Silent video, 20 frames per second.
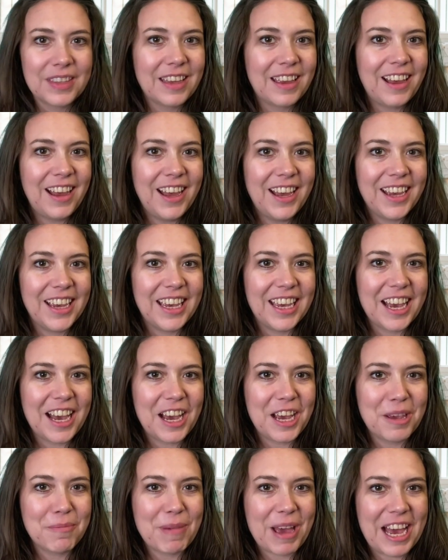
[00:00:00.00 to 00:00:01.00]
Hi,
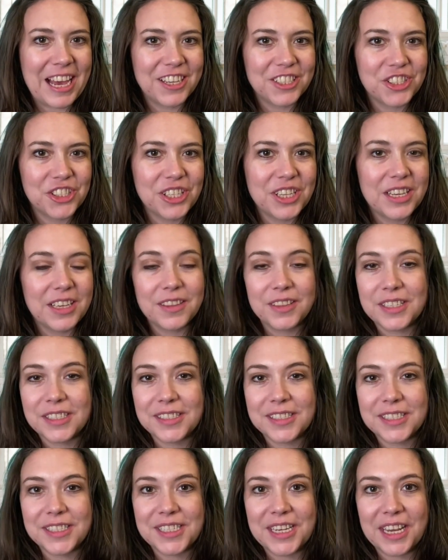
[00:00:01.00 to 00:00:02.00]
I'm Ashley, and
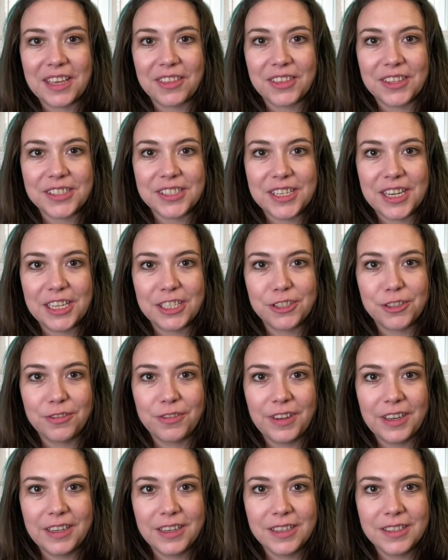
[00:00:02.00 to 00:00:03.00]
this is Take the Stage
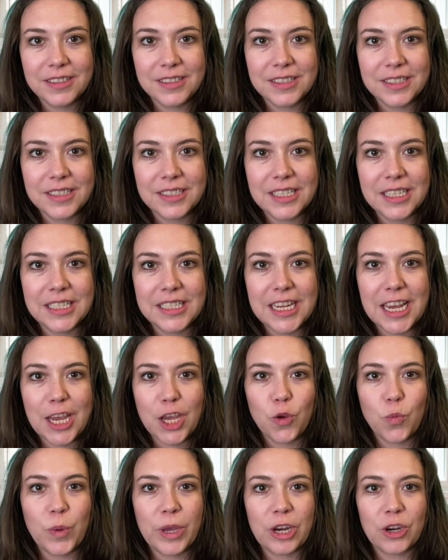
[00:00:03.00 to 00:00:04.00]
Fitness. Today
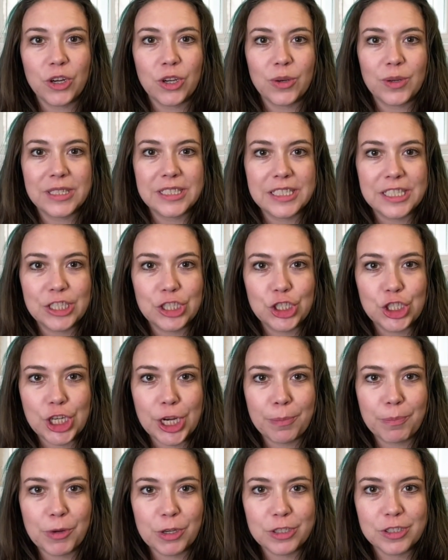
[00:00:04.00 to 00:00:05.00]
we are going to
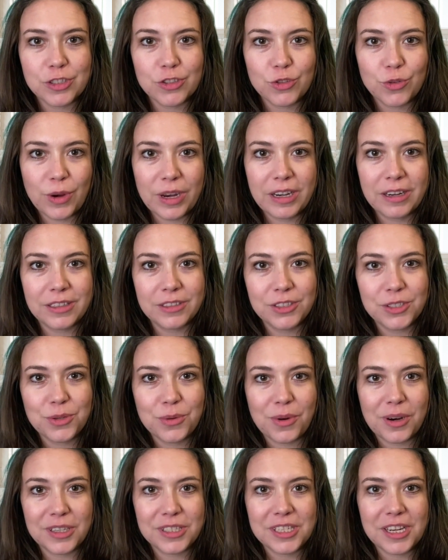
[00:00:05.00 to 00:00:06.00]
jump straight into
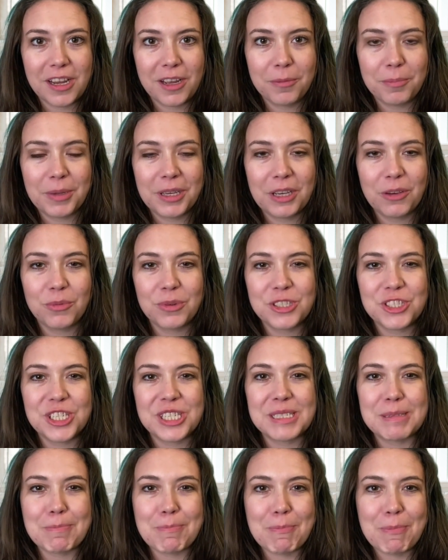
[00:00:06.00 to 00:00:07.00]
our topic, which
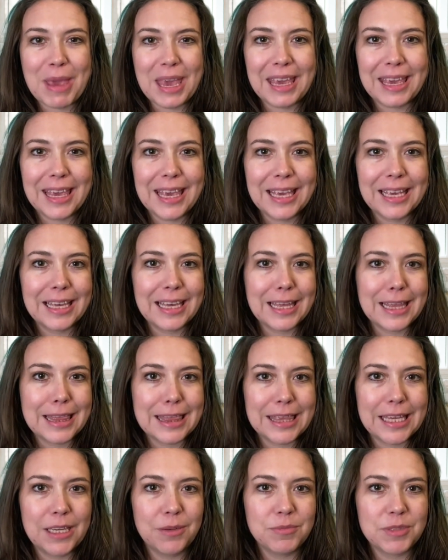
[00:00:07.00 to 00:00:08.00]
is making
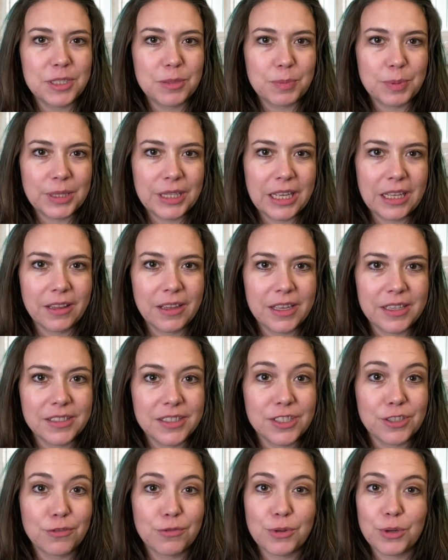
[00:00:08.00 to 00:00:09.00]
themed
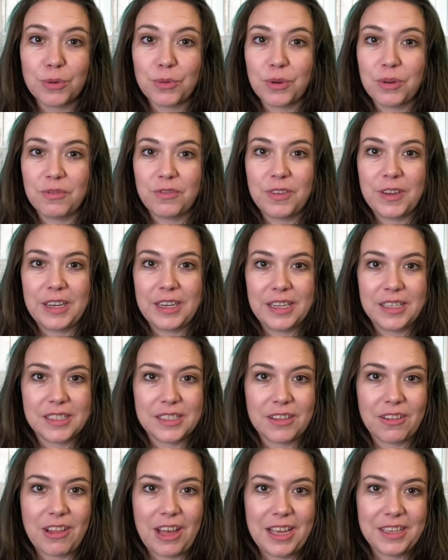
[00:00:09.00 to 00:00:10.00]
playlist for group fitness
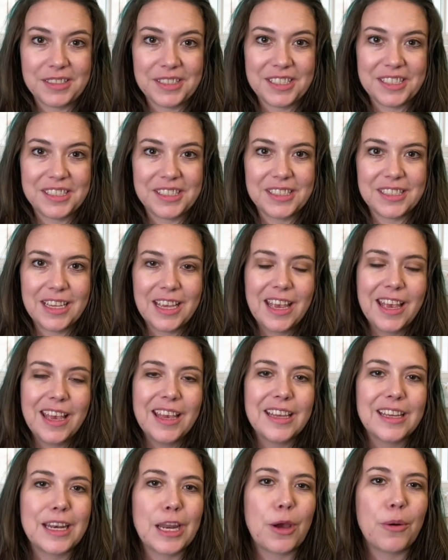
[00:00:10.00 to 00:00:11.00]
classes.
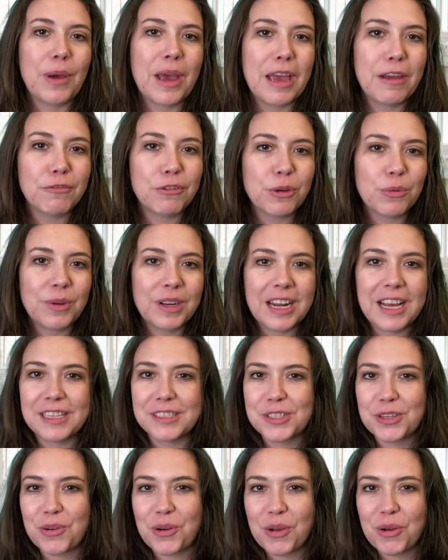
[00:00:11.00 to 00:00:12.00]
Now, everyone
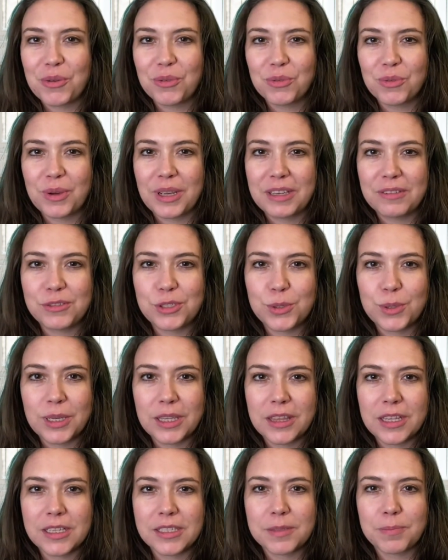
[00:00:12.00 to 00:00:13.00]
has their own way of
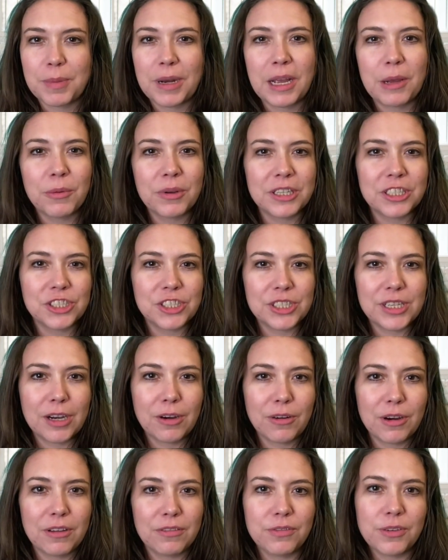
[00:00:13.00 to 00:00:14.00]
doing this, but I want to
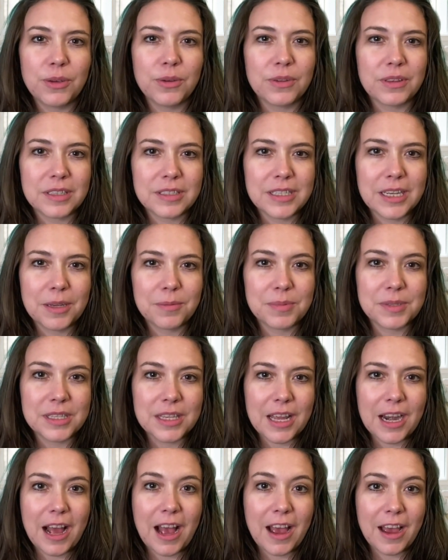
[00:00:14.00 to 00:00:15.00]
share a few of the tips
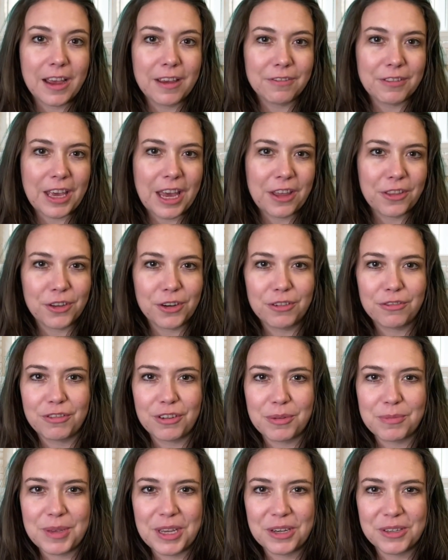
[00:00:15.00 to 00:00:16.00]
that I've gathered
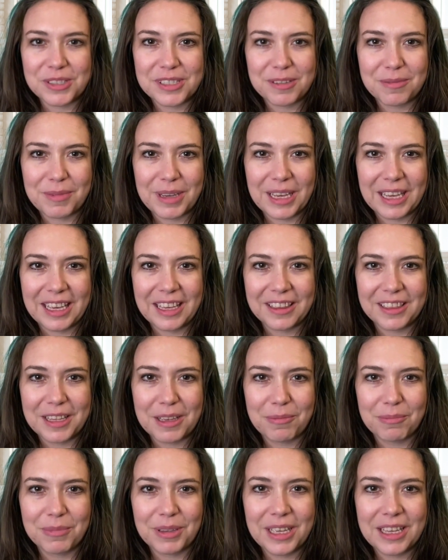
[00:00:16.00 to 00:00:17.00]
from years of making
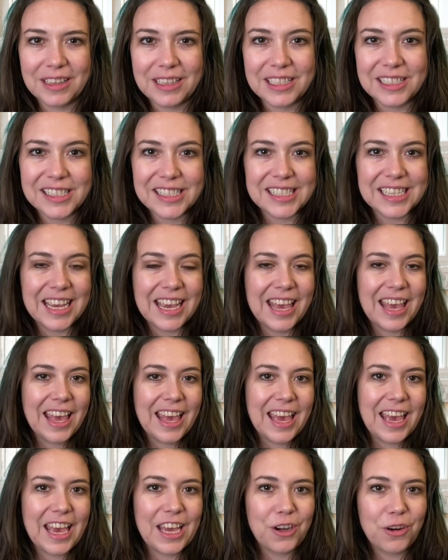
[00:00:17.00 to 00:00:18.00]
themed playlists,
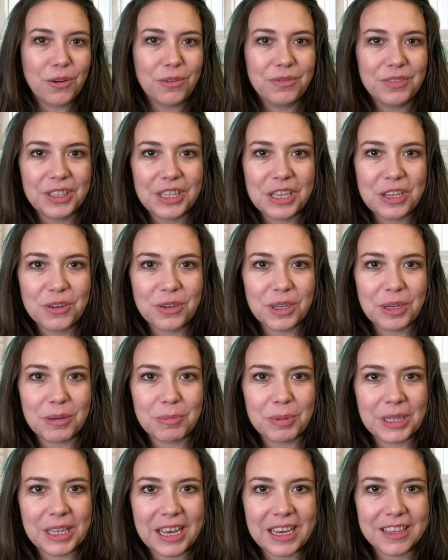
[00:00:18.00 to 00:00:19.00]
and hopefully you can
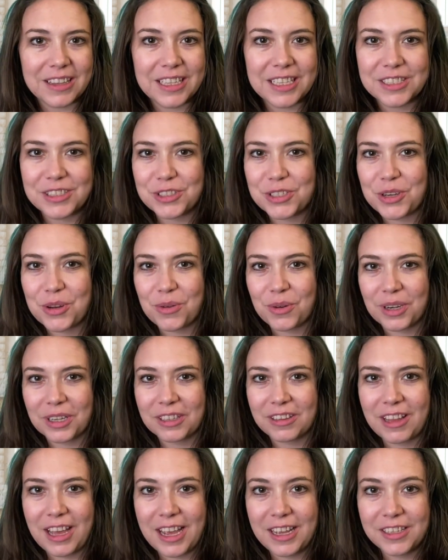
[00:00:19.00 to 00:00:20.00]
apply these to your
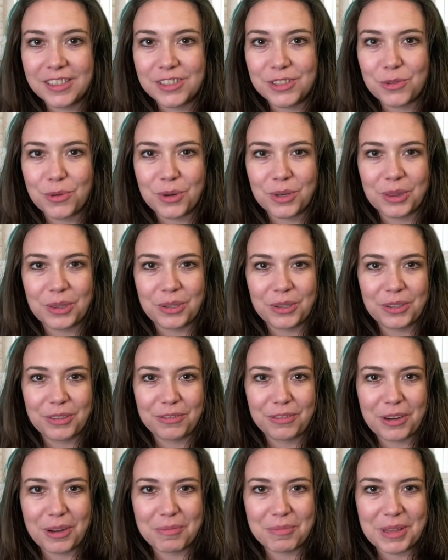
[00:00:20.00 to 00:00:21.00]
class or learn
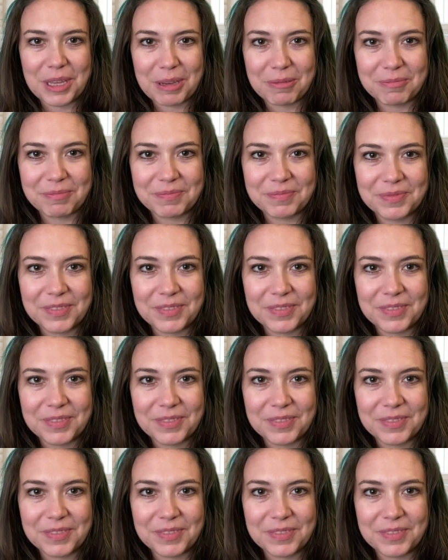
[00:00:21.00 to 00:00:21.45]
from them.